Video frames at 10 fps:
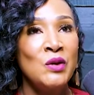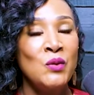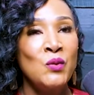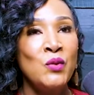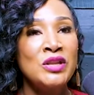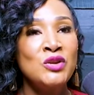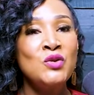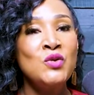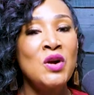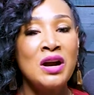When
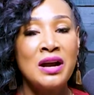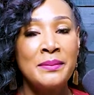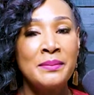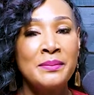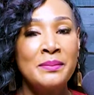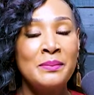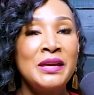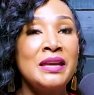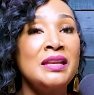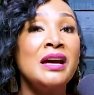you are
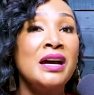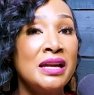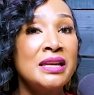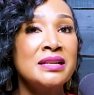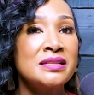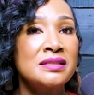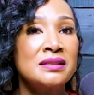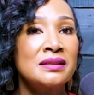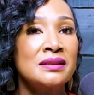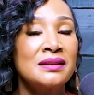being honest,
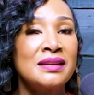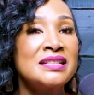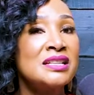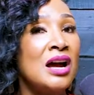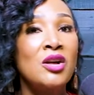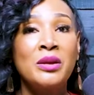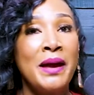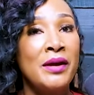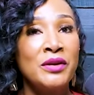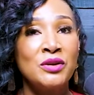it's all
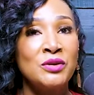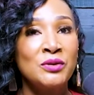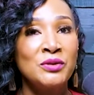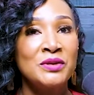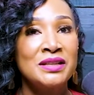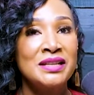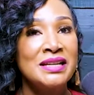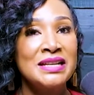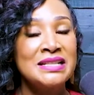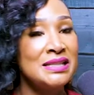about you.
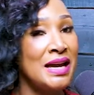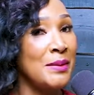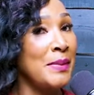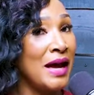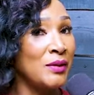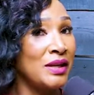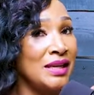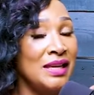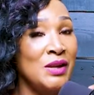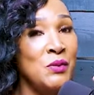It's not about
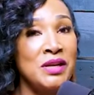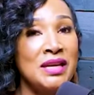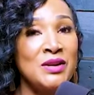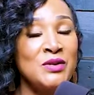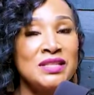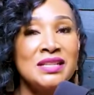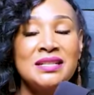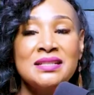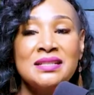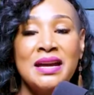anyone else.
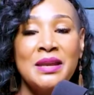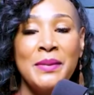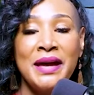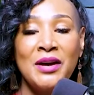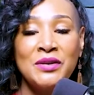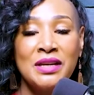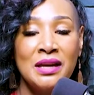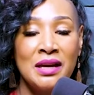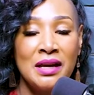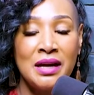It's not about
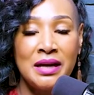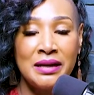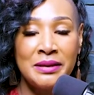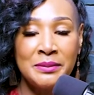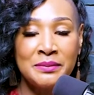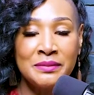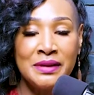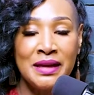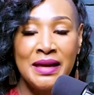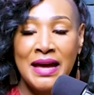um,
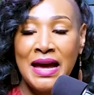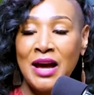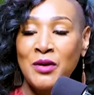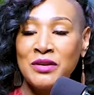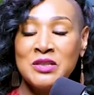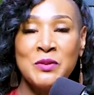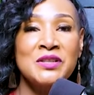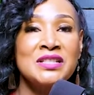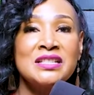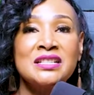how this
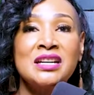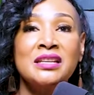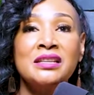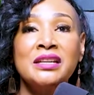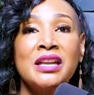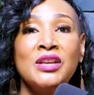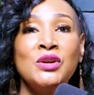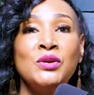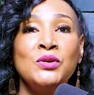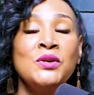person is going to look at
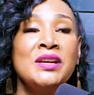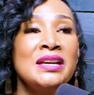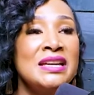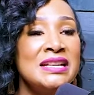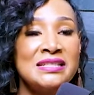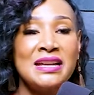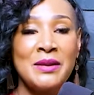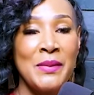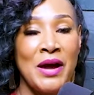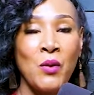you. It's not
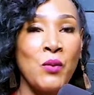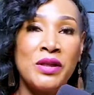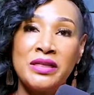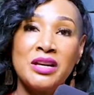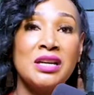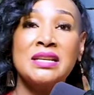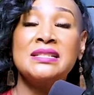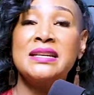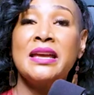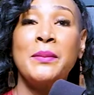about what they're going to
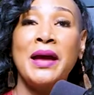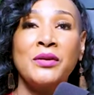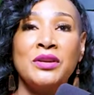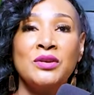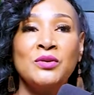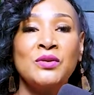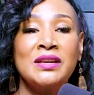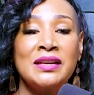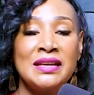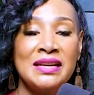say about you.
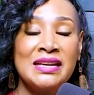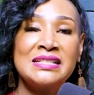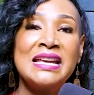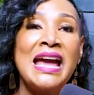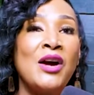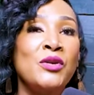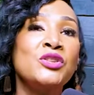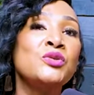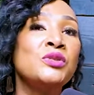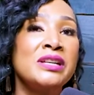It's how
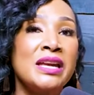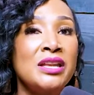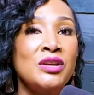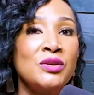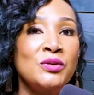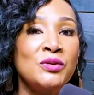you look at you.